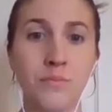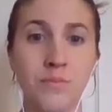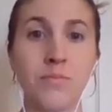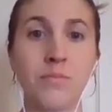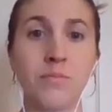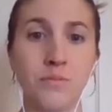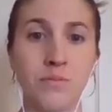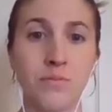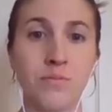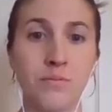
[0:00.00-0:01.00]

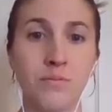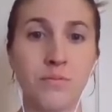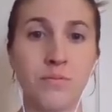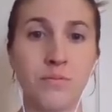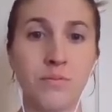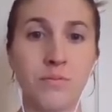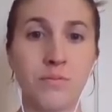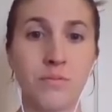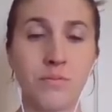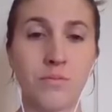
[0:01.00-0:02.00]

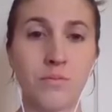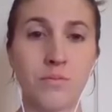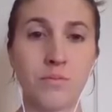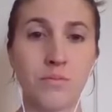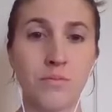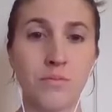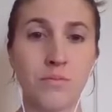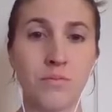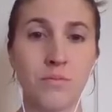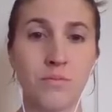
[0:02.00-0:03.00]

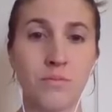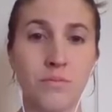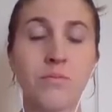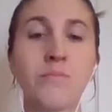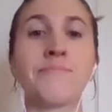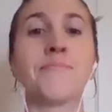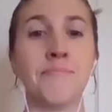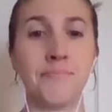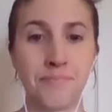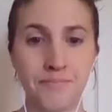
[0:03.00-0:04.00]

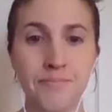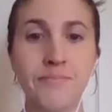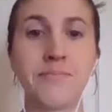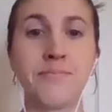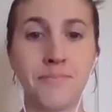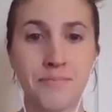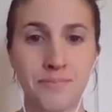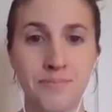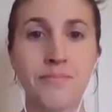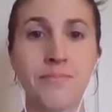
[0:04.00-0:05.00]

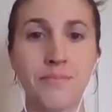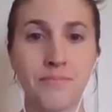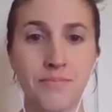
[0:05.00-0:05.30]
This person isn't speaking.